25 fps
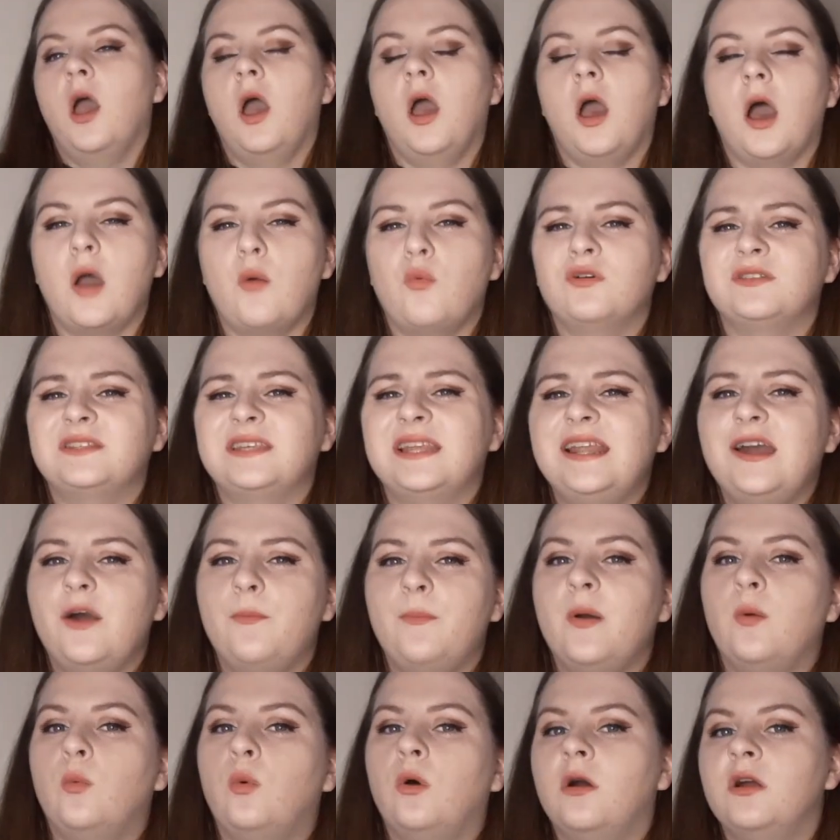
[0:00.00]
I was a little
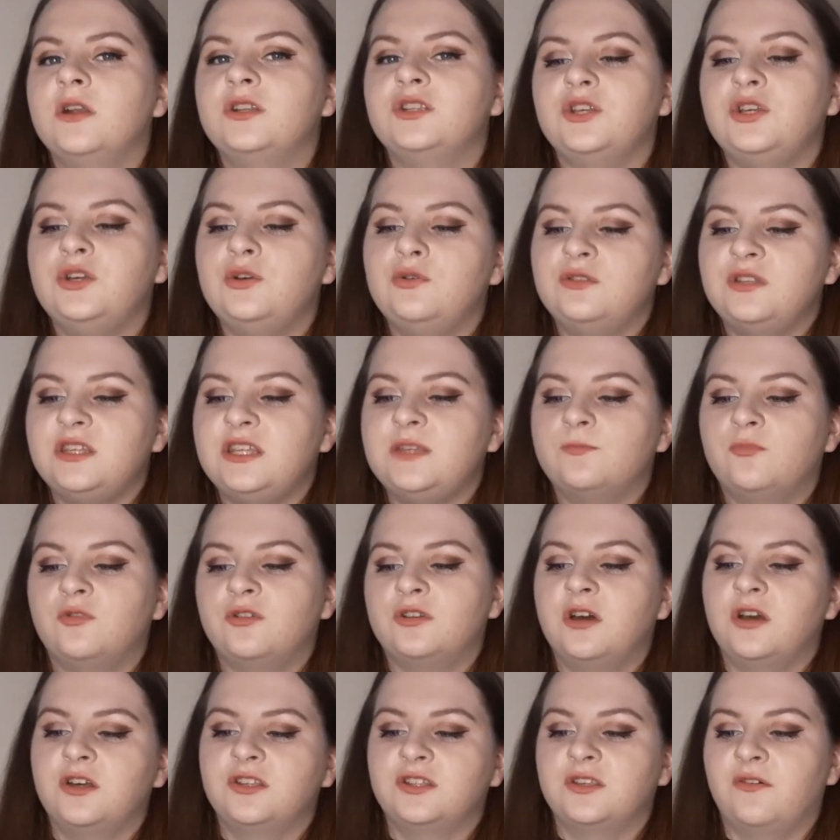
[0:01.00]
bit worried to use these
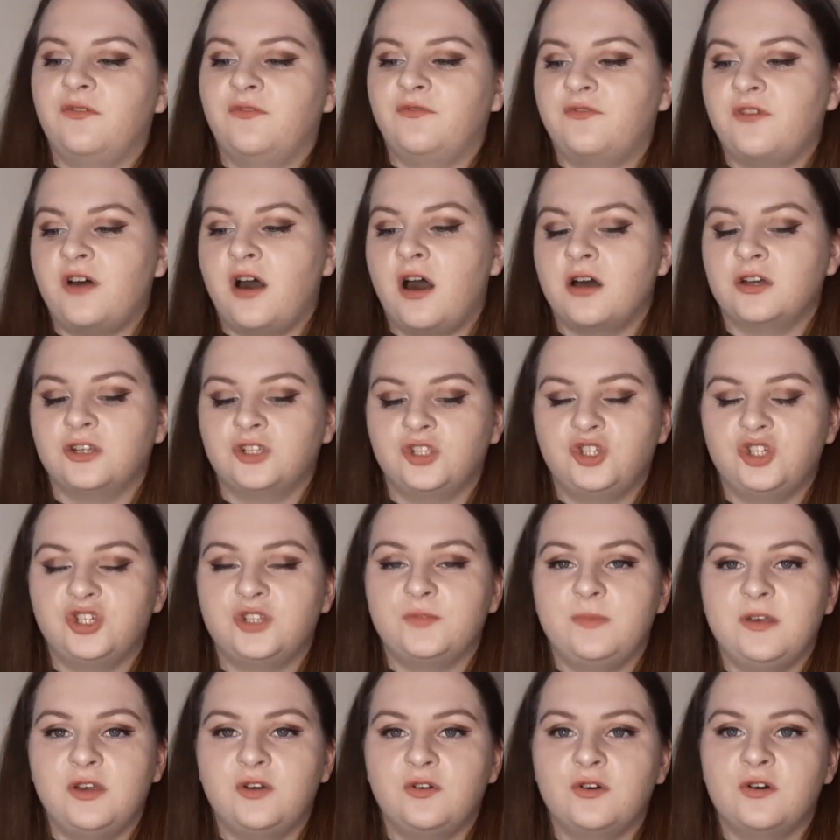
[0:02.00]
products at first
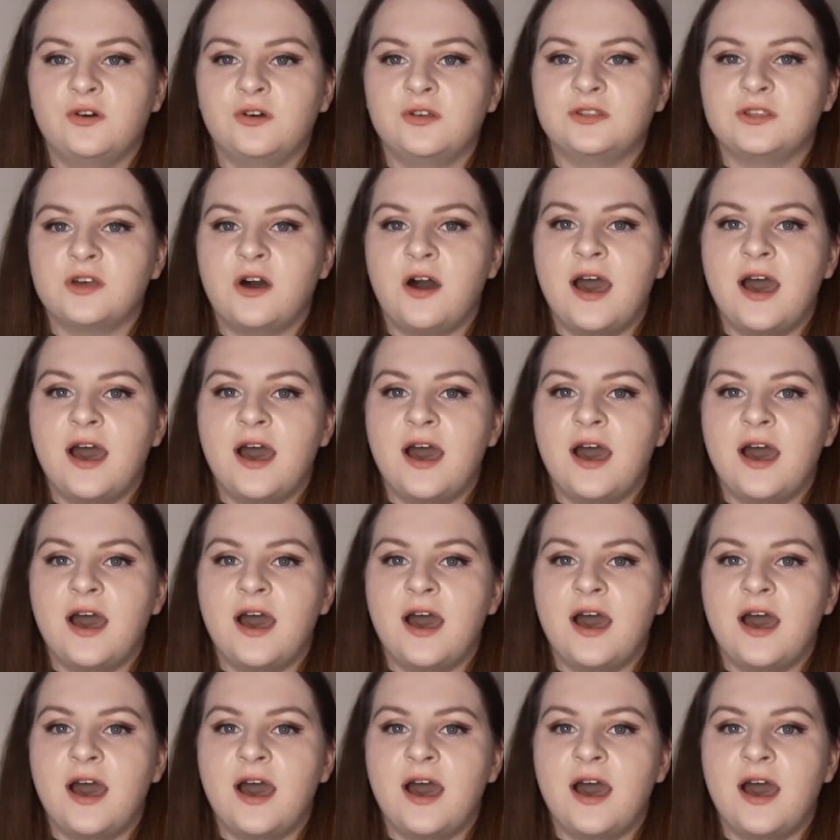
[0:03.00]
just because